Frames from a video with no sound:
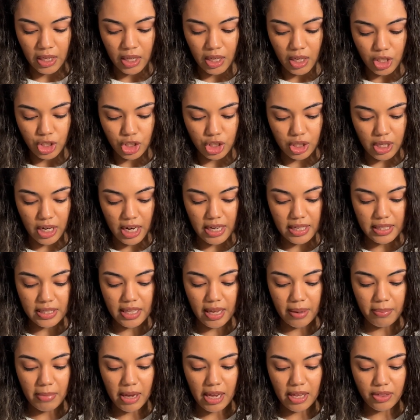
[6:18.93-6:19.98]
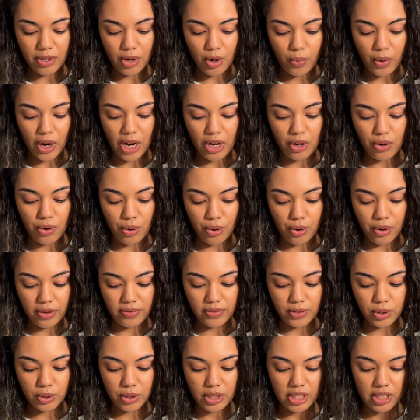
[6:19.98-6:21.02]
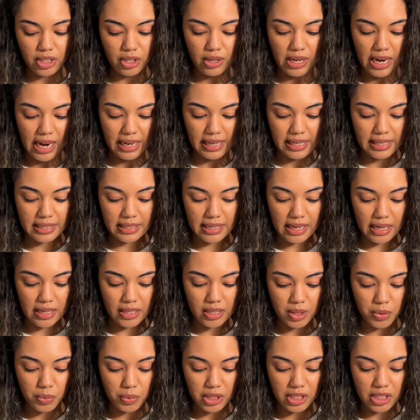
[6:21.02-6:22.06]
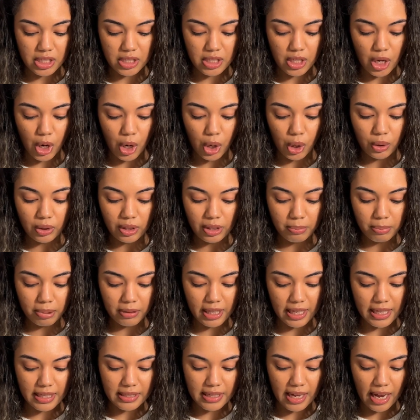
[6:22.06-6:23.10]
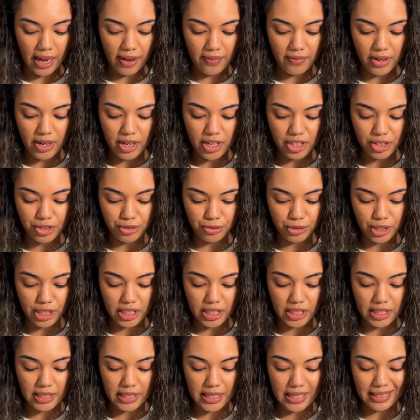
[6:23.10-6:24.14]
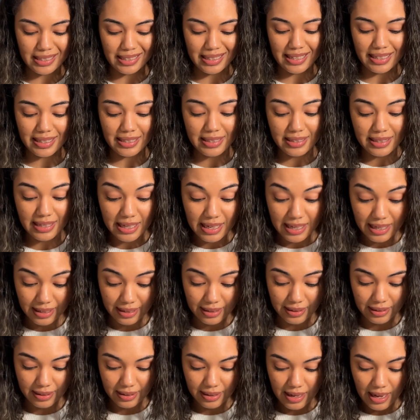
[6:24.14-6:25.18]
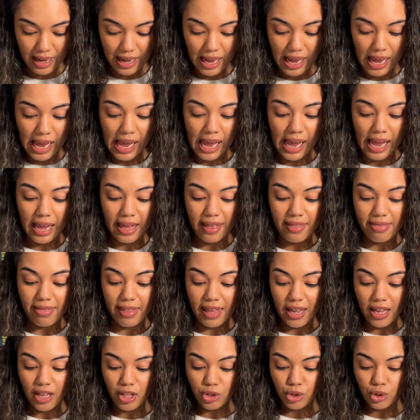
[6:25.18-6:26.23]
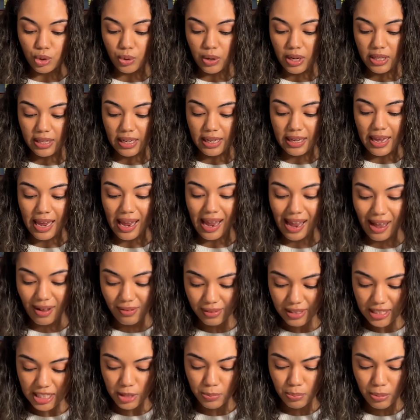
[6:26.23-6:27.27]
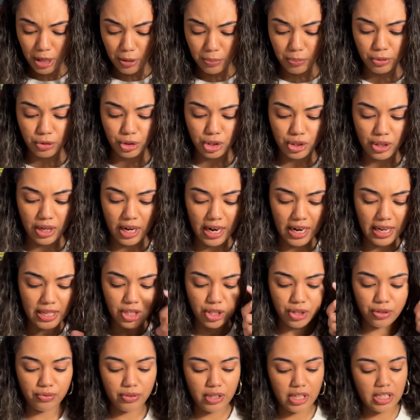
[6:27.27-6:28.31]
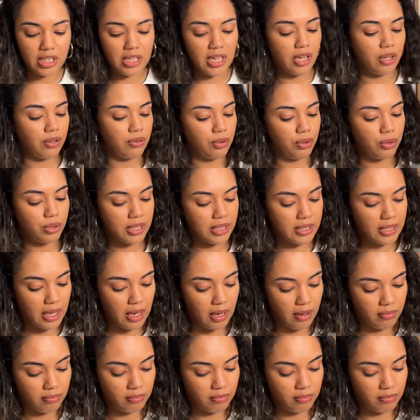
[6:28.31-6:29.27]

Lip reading: trains that make their way north towards the United States, which is the only place Javier's reach doesn't extend. And they join the countless people trying to reach El Norte.